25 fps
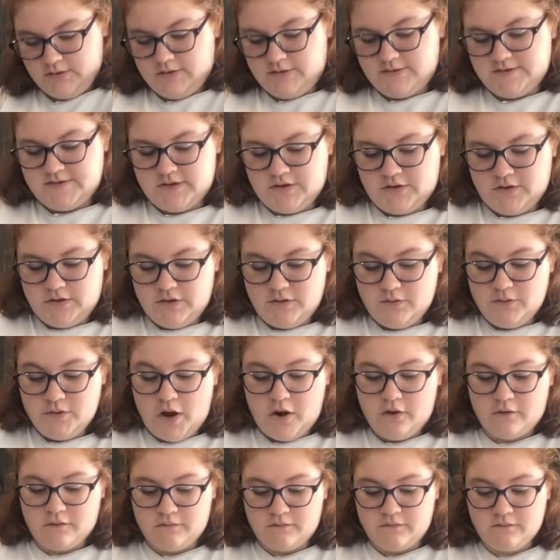So you
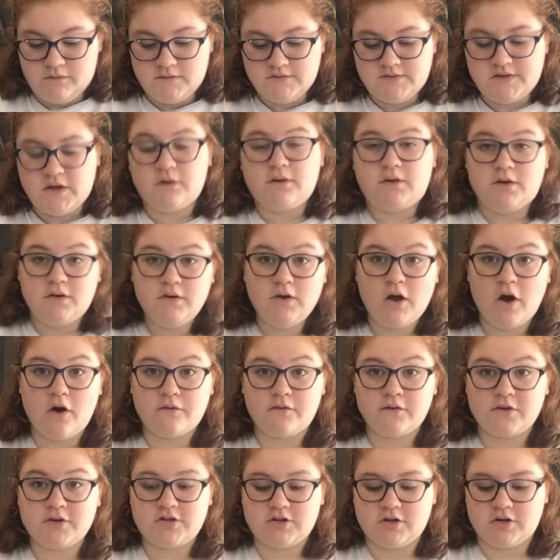know
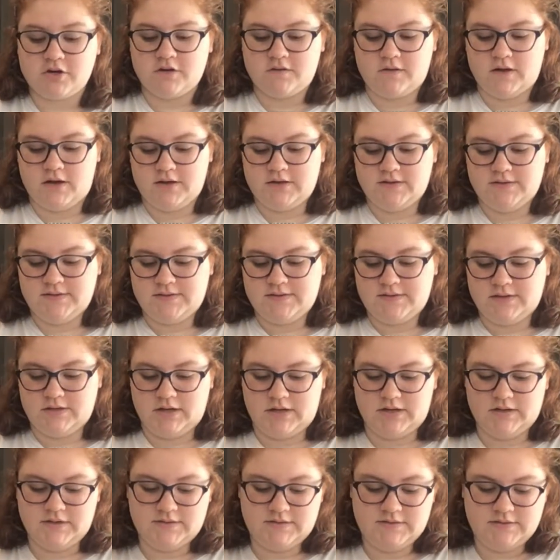for sure that it's
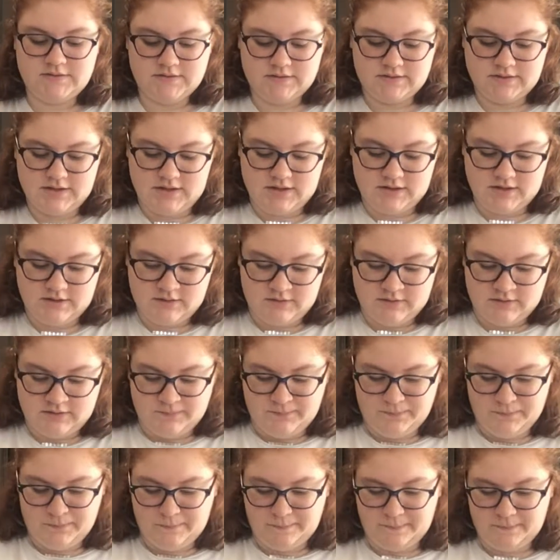nice and
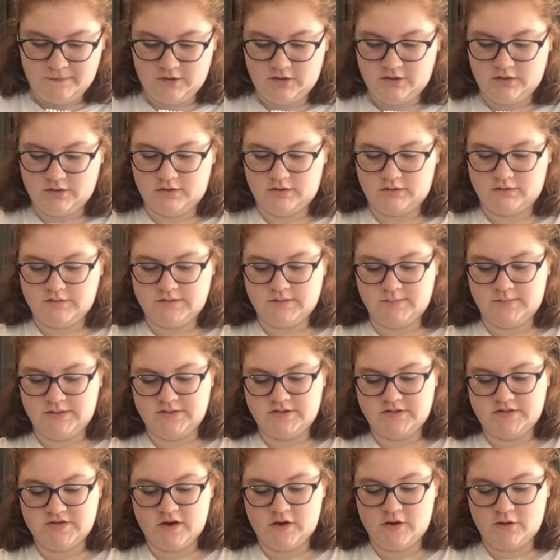good to be
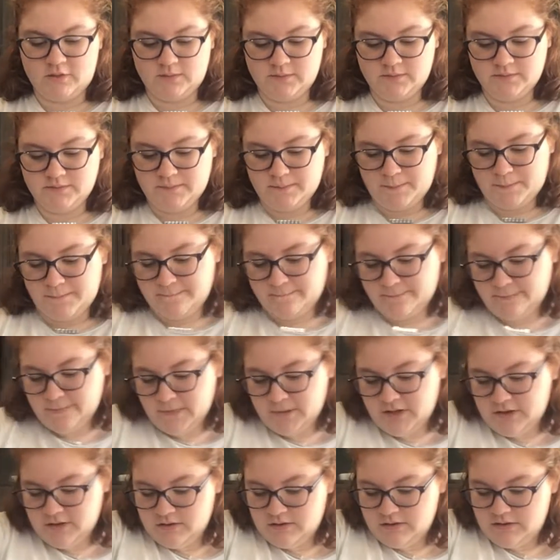dough.
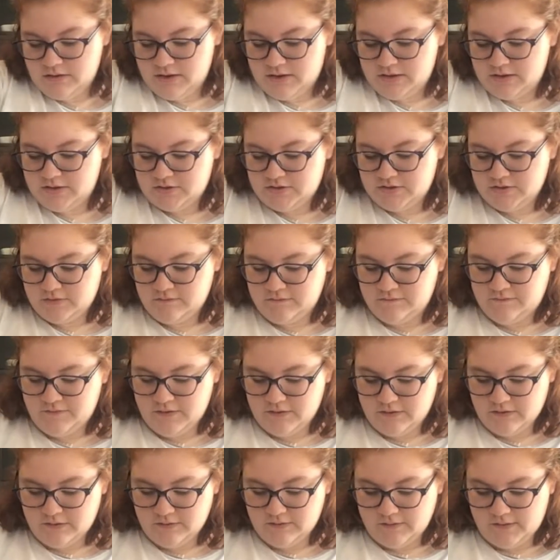And it should
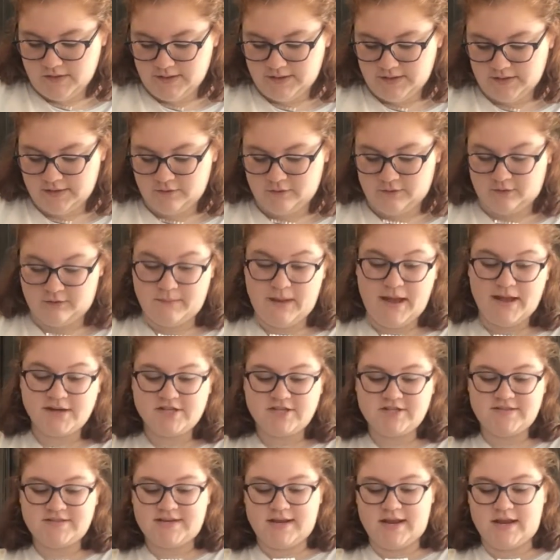feel like either a
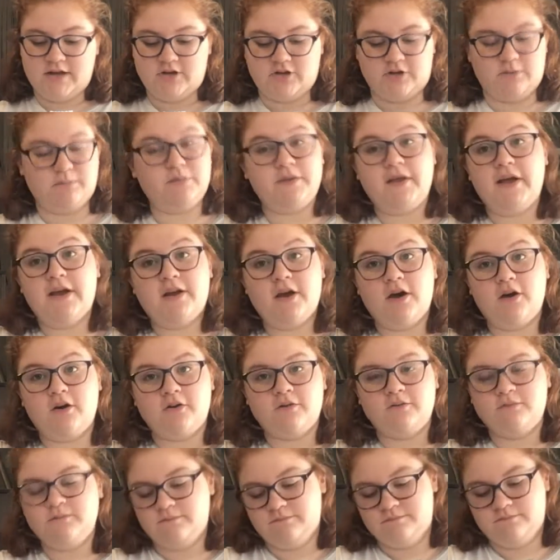magic sand or
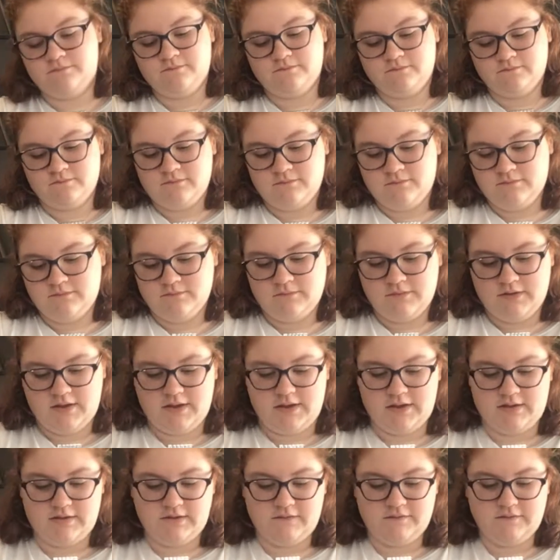Play-Doh,
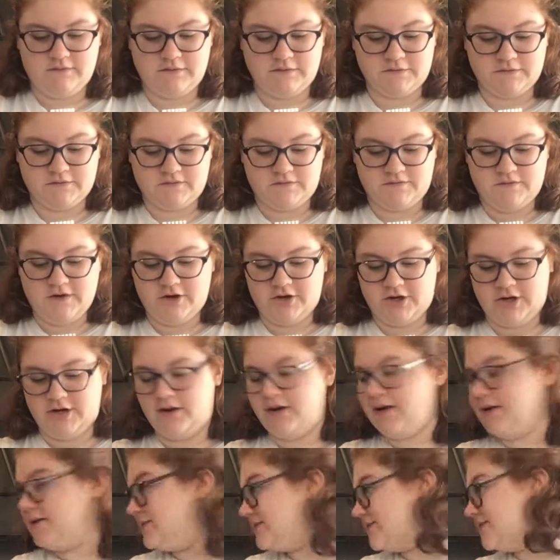and it feels very
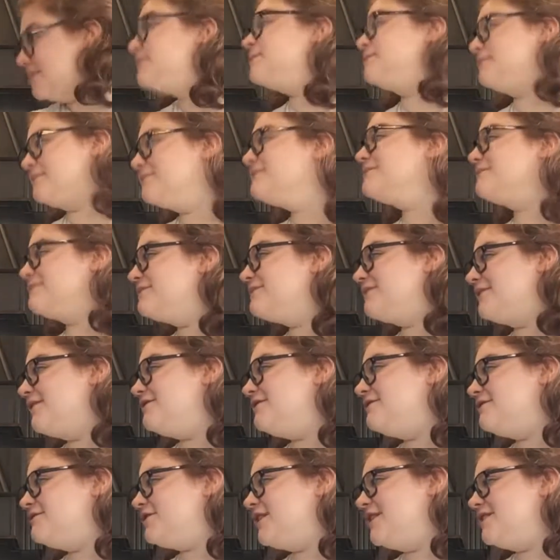nice.
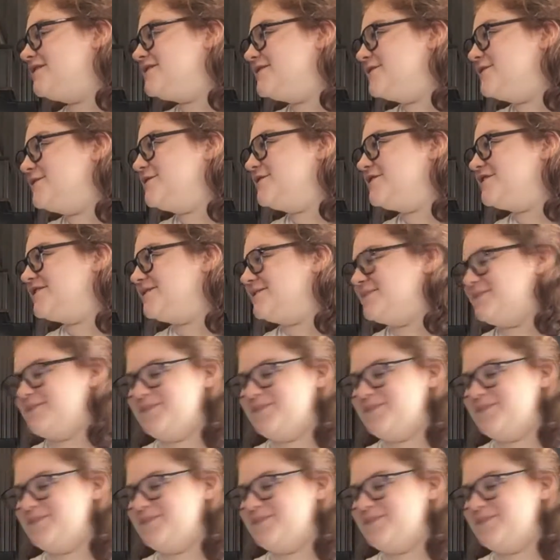Right, Sush?